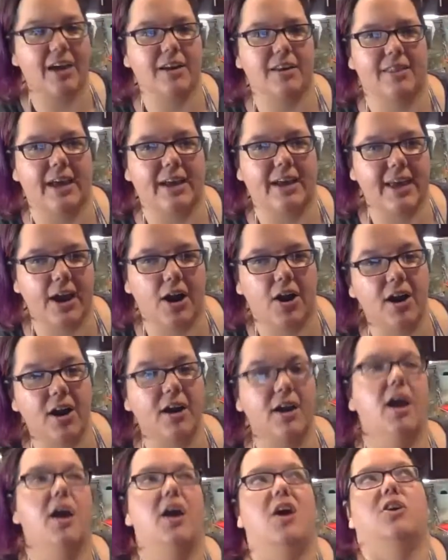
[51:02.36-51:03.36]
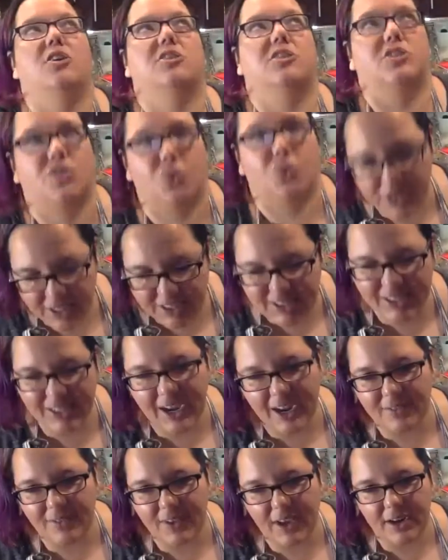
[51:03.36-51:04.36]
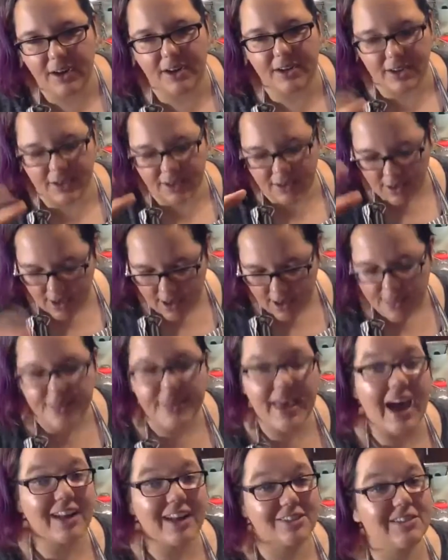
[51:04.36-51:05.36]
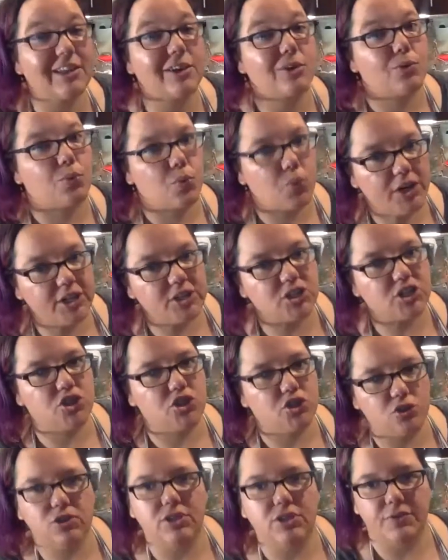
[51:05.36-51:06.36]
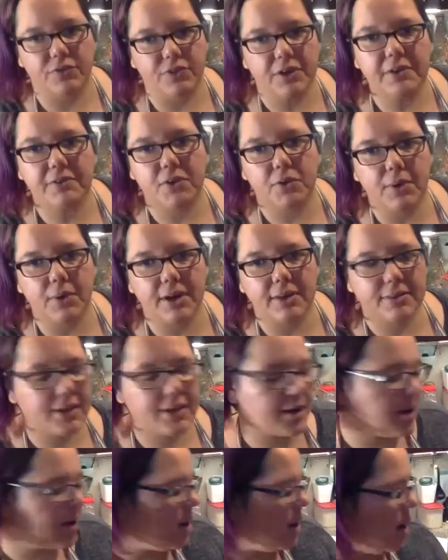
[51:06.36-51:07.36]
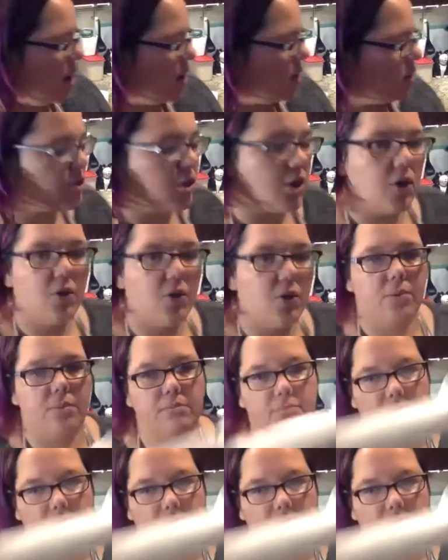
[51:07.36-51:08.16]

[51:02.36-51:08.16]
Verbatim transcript: out of that carrot, squeezing out of that onion, that's like rich, juicy flavor right there. So